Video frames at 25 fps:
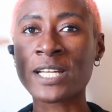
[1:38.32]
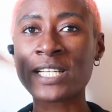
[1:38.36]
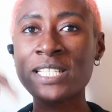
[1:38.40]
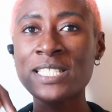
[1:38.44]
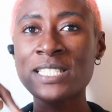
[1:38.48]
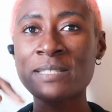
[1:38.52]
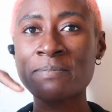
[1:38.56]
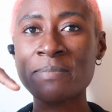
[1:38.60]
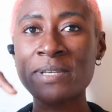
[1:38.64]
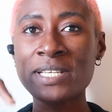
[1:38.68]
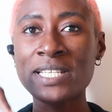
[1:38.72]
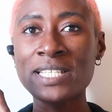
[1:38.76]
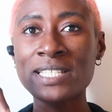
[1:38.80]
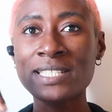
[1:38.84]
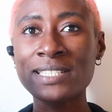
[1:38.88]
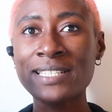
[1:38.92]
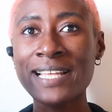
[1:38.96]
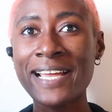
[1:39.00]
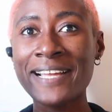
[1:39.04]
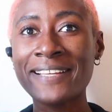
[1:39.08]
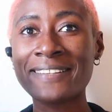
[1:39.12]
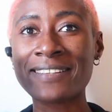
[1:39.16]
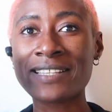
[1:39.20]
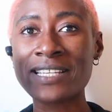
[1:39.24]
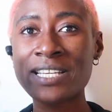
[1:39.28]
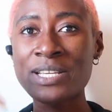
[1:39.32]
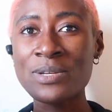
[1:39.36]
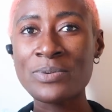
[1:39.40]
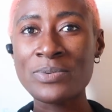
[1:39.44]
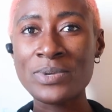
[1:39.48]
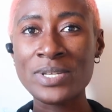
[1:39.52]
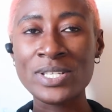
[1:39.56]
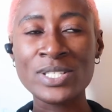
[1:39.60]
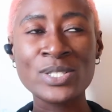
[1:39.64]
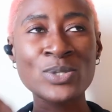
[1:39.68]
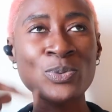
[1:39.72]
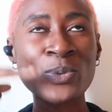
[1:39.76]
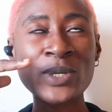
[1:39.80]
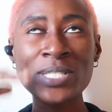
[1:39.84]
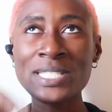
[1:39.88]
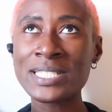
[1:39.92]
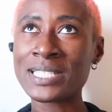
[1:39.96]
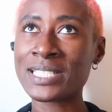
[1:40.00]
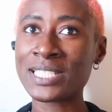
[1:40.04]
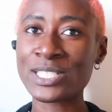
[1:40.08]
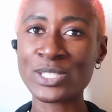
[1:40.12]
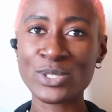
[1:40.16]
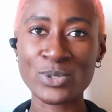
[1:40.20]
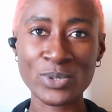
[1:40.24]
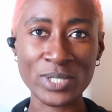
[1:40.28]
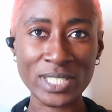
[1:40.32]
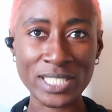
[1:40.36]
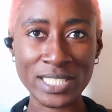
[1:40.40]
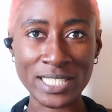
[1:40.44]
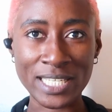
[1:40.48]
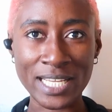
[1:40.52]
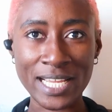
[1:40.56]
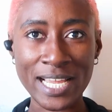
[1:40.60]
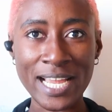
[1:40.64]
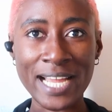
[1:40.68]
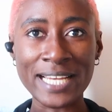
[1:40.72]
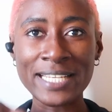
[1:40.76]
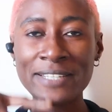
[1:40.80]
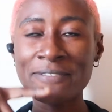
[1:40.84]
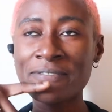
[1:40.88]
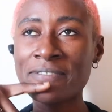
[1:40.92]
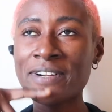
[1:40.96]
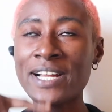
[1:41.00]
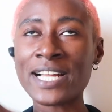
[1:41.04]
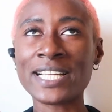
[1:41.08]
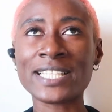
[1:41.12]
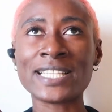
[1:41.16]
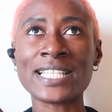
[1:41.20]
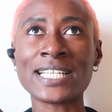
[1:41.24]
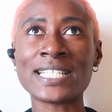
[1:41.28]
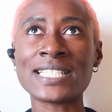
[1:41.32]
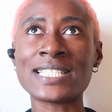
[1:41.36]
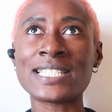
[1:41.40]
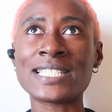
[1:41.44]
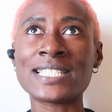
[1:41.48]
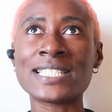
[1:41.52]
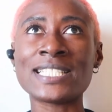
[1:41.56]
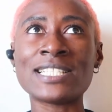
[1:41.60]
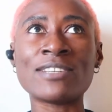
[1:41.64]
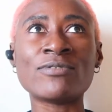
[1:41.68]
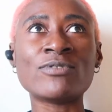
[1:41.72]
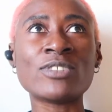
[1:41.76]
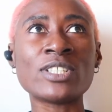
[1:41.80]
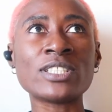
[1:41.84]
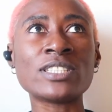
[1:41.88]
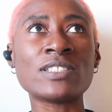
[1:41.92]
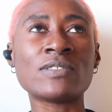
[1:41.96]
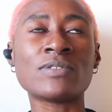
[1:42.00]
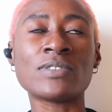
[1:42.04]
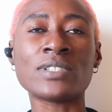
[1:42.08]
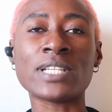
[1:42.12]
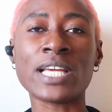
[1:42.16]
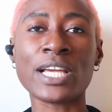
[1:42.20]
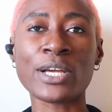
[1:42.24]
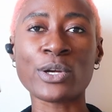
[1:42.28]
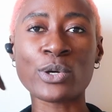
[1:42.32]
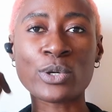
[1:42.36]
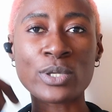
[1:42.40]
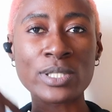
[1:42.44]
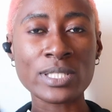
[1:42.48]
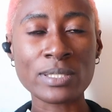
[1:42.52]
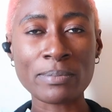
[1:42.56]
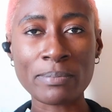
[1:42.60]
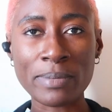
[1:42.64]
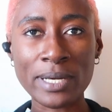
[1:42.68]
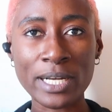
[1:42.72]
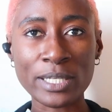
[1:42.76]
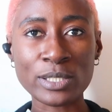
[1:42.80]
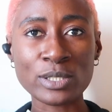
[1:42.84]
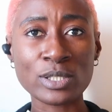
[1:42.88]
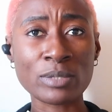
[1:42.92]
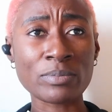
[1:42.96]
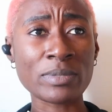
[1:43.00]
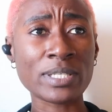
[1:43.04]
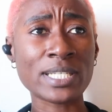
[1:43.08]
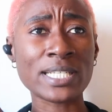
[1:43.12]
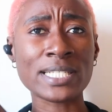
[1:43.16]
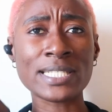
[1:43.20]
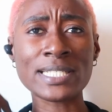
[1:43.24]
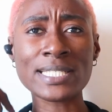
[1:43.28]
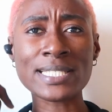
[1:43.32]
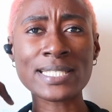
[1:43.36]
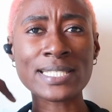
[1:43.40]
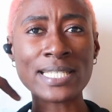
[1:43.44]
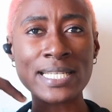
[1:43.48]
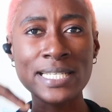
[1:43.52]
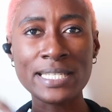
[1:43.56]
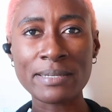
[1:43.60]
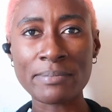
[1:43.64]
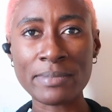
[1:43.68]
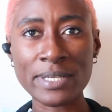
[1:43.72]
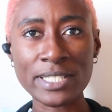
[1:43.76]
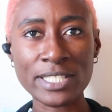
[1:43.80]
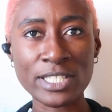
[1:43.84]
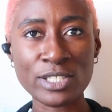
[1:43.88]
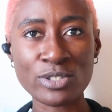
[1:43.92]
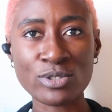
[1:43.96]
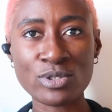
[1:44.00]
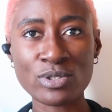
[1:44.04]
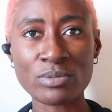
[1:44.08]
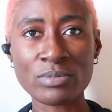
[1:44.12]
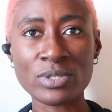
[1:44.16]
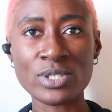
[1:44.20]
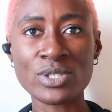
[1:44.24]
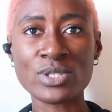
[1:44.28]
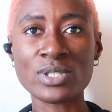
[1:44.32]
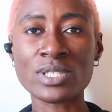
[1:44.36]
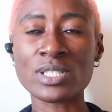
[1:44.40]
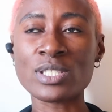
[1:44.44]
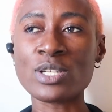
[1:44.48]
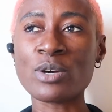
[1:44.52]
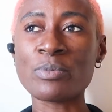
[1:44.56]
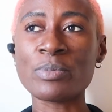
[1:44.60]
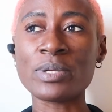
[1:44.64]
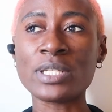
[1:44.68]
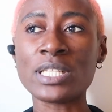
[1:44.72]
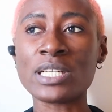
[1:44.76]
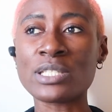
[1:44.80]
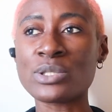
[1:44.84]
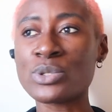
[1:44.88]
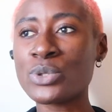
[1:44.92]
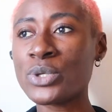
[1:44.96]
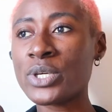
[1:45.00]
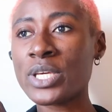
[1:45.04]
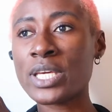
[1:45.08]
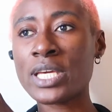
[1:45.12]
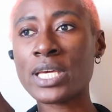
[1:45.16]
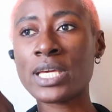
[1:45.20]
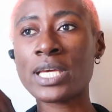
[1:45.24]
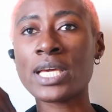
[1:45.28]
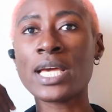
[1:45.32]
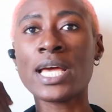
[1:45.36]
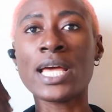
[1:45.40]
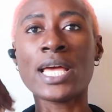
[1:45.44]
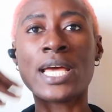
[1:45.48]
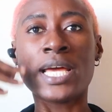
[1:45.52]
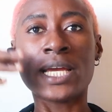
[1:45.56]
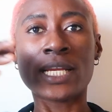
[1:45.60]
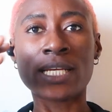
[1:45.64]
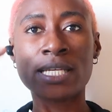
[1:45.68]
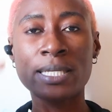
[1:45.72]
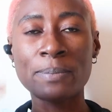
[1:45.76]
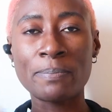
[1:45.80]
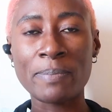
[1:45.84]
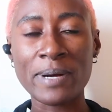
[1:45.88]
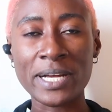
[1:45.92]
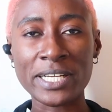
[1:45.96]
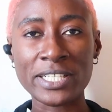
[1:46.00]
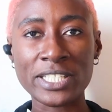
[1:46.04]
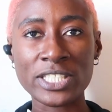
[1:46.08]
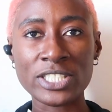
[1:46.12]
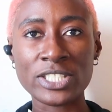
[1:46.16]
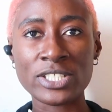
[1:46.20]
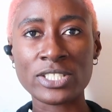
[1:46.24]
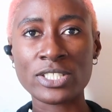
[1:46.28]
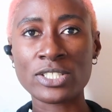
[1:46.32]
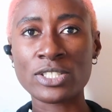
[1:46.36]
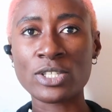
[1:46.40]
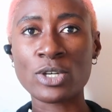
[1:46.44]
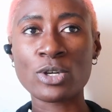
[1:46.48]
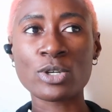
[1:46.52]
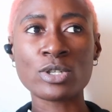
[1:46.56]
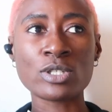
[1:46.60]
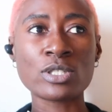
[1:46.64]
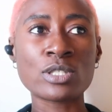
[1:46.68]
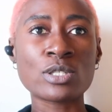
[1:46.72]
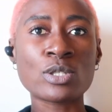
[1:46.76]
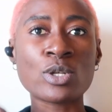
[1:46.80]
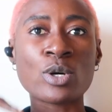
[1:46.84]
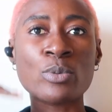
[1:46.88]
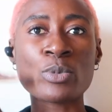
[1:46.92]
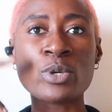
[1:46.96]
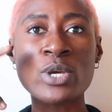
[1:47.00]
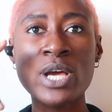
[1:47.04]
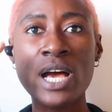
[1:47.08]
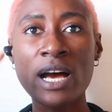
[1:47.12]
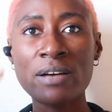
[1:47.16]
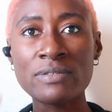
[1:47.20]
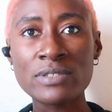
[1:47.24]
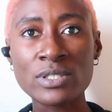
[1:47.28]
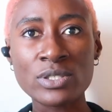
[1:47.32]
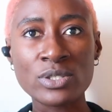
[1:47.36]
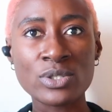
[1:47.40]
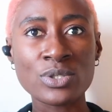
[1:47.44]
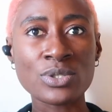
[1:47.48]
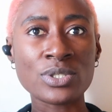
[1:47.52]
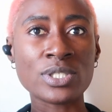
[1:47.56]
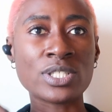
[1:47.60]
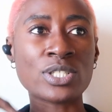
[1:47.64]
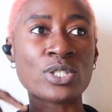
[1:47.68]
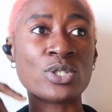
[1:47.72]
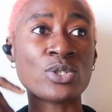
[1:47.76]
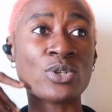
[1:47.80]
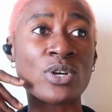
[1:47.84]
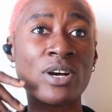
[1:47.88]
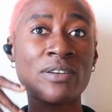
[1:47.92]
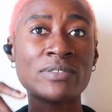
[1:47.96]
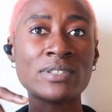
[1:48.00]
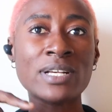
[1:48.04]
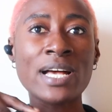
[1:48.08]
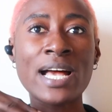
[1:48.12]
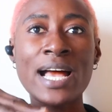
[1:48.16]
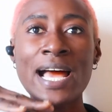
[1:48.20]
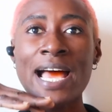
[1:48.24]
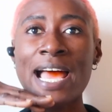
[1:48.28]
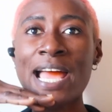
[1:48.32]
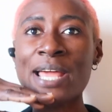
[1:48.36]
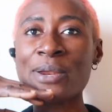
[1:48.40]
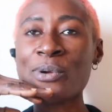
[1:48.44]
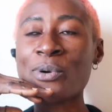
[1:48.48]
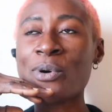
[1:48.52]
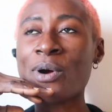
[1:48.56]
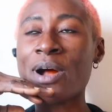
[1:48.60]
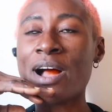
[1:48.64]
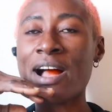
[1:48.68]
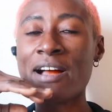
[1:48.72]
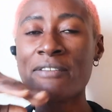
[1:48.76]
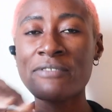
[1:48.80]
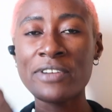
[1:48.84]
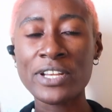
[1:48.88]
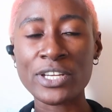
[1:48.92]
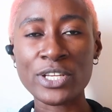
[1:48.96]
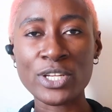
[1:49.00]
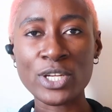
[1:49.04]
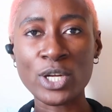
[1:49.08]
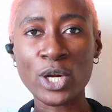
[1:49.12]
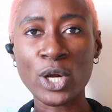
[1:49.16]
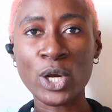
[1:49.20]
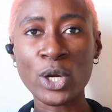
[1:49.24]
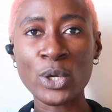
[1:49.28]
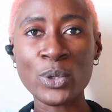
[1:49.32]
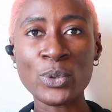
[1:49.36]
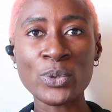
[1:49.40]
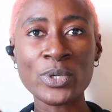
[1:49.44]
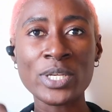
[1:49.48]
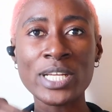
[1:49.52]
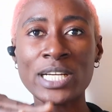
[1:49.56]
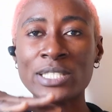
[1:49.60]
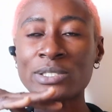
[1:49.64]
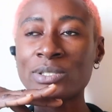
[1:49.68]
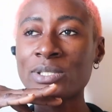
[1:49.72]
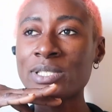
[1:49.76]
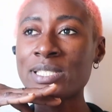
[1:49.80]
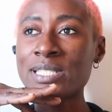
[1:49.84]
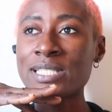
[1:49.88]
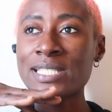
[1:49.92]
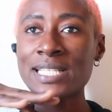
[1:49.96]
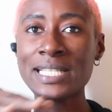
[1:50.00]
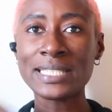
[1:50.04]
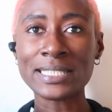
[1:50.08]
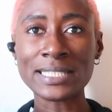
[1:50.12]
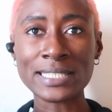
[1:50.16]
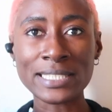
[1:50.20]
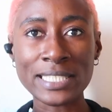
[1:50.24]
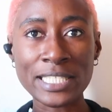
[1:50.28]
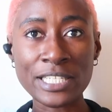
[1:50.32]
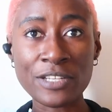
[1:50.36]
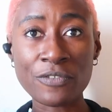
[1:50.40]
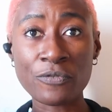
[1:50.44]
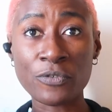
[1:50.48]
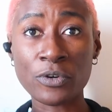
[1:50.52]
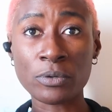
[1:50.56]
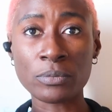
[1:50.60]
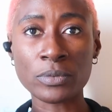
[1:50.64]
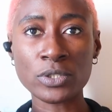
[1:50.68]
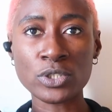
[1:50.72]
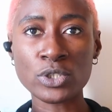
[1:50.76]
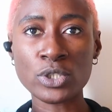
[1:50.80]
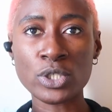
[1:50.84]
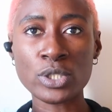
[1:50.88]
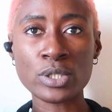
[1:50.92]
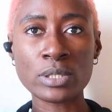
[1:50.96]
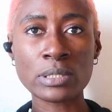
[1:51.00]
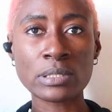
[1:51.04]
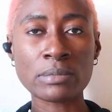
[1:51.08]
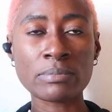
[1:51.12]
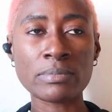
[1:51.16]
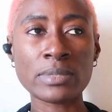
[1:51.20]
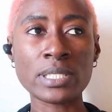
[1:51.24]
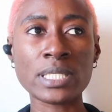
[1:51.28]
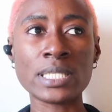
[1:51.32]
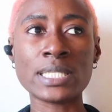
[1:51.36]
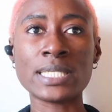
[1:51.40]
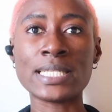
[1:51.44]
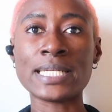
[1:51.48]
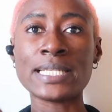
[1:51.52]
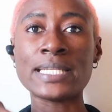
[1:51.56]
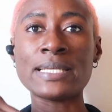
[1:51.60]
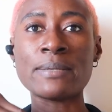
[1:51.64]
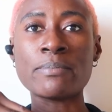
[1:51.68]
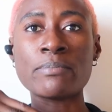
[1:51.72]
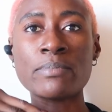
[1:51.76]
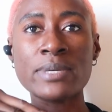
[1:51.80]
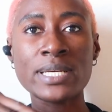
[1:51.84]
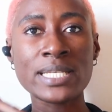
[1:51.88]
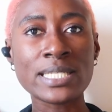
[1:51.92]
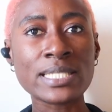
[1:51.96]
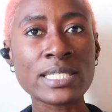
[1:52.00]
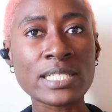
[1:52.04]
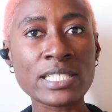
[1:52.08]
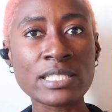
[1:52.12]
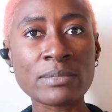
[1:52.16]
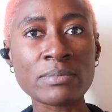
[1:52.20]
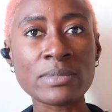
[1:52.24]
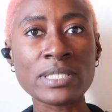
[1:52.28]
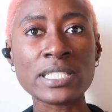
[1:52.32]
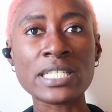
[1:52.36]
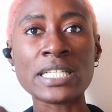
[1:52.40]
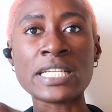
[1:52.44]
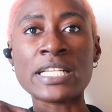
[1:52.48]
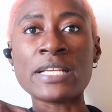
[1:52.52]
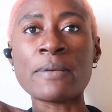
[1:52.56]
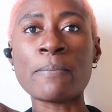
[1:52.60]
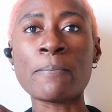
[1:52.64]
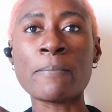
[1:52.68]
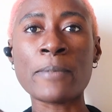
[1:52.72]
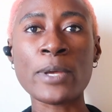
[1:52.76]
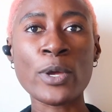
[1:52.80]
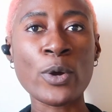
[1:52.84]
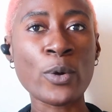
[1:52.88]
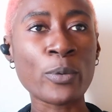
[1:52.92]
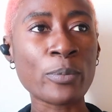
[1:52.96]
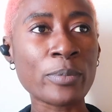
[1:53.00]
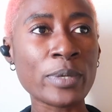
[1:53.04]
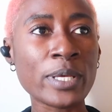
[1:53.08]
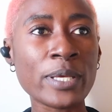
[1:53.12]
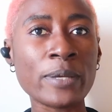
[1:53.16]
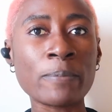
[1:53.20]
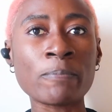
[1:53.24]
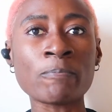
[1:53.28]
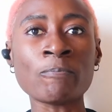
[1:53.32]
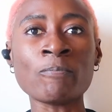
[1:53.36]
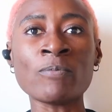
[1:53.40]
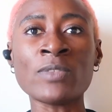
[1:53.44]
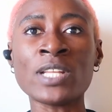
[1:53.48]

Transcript: this is making it like 3 weeks. What is it doing there? And the fact that they've not even like gotten back to me, they didn't send a message to me to tell me that, okay, the package is in the custom, you have to do this, you have, I don't have any clue. They're not sending any information to me, they didn't message me, they didn't mail me.